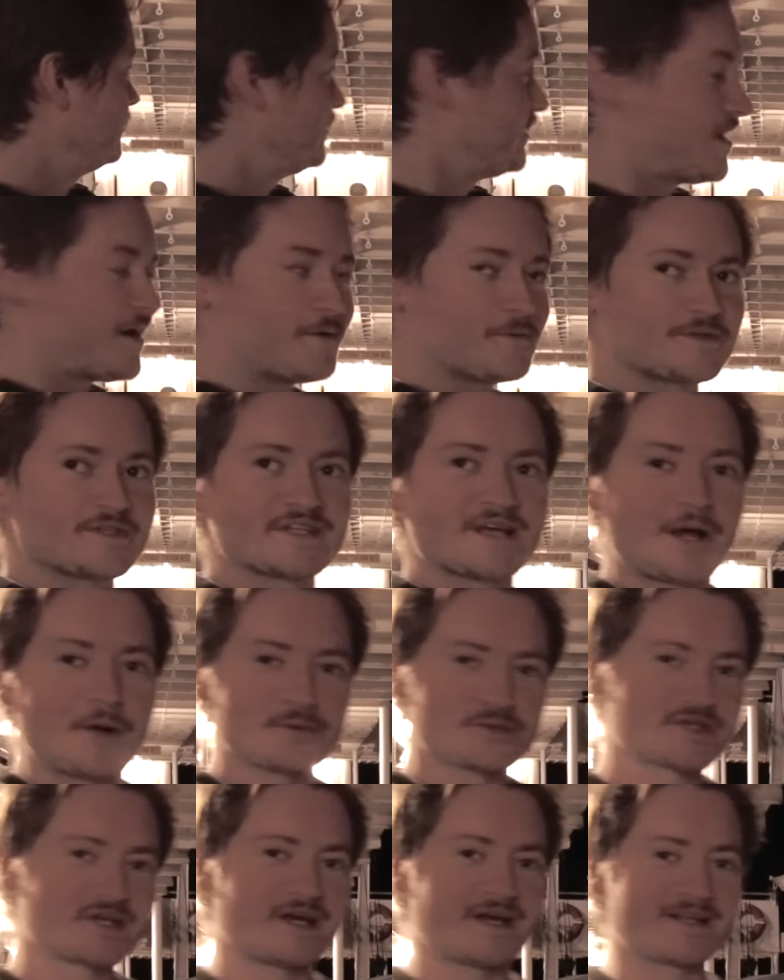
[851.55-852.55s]
you know, I was I
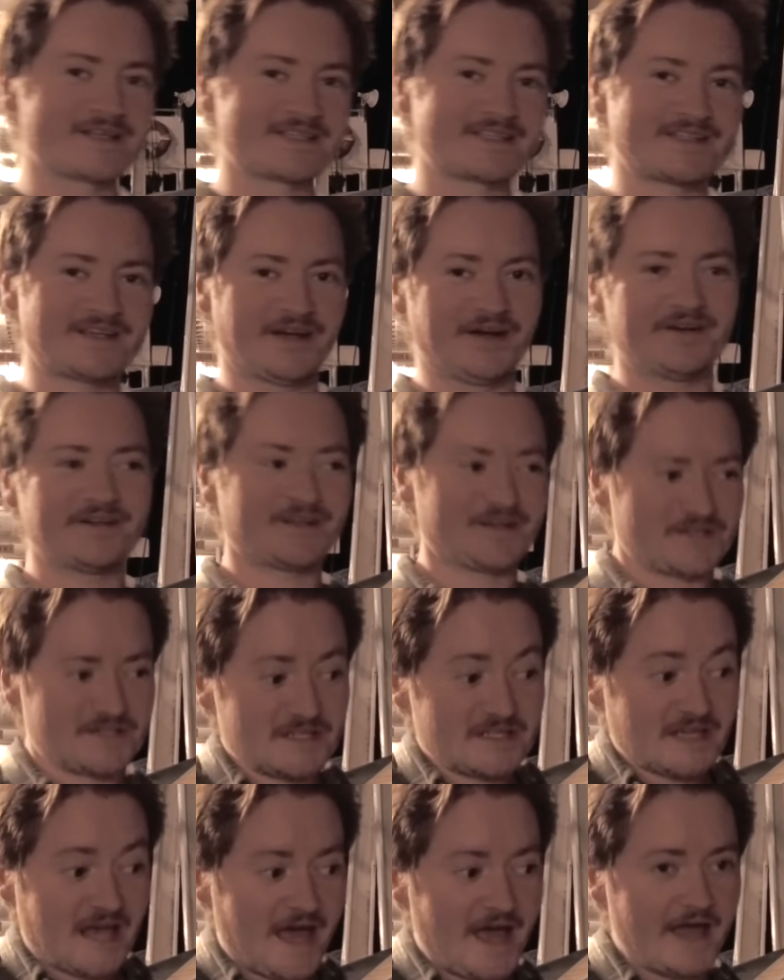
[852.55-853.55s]
was kind of scared because
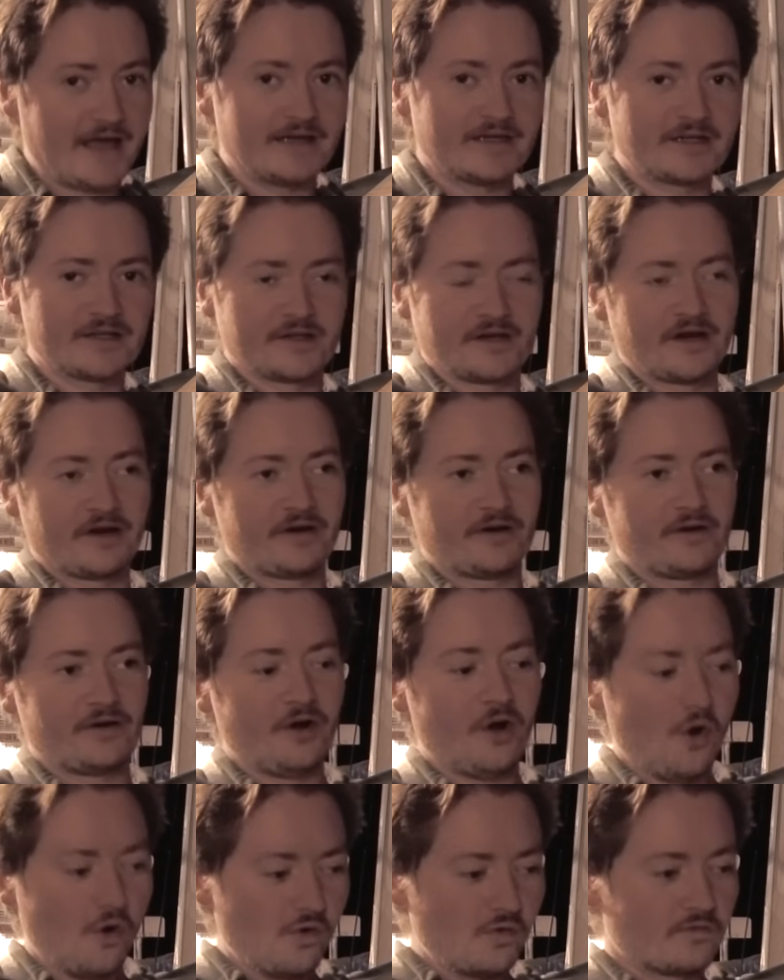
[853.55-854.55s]
it's hanging there
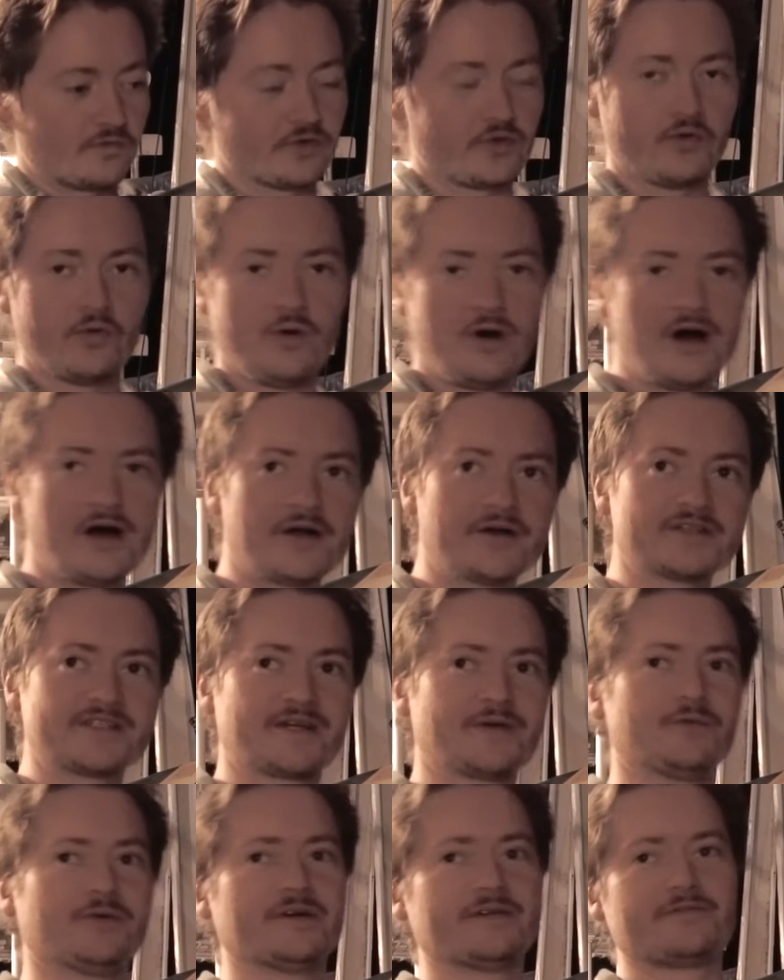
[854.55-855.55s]
over the water. It's
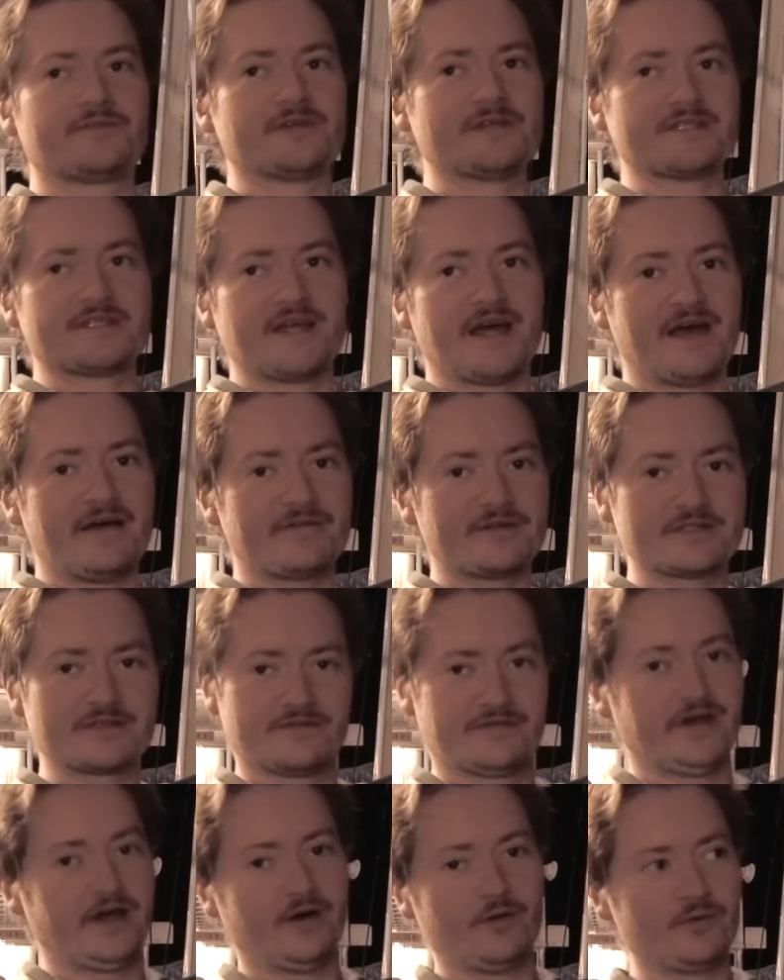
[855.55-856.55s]
like, what if these davits
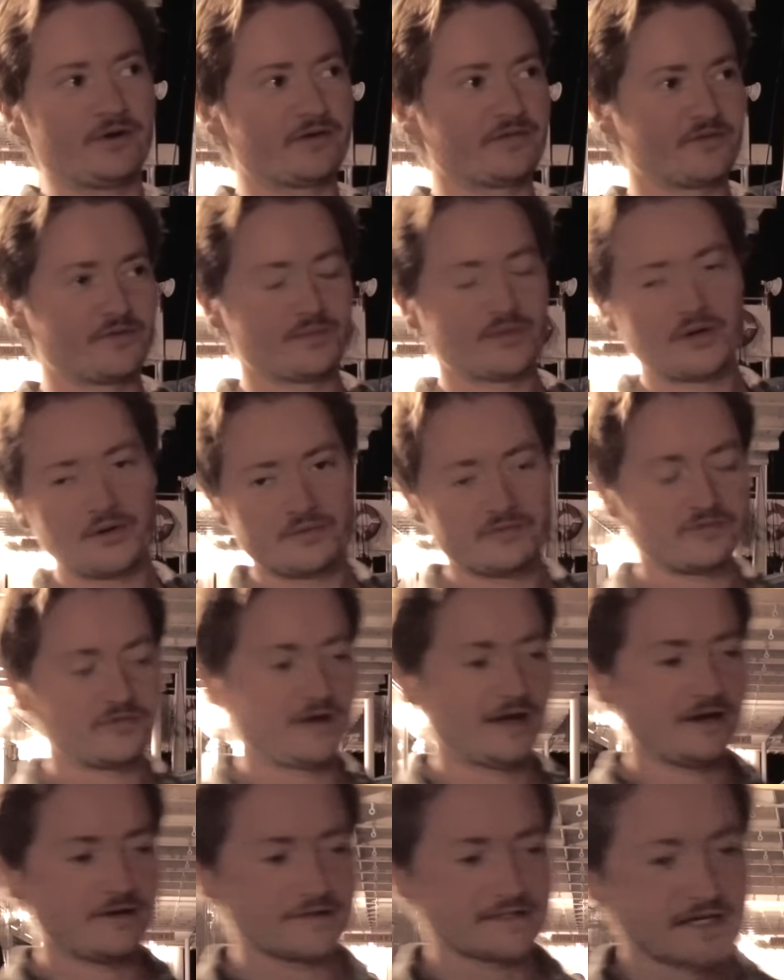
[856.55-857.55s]
fail? What if the boat
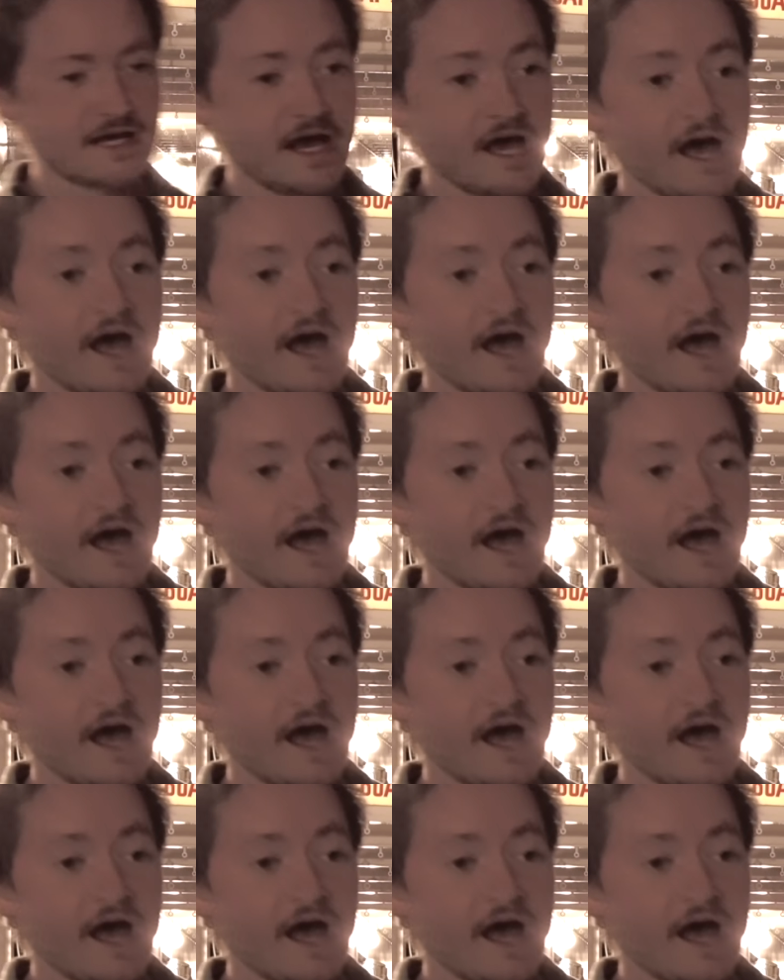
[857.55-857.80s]
fails?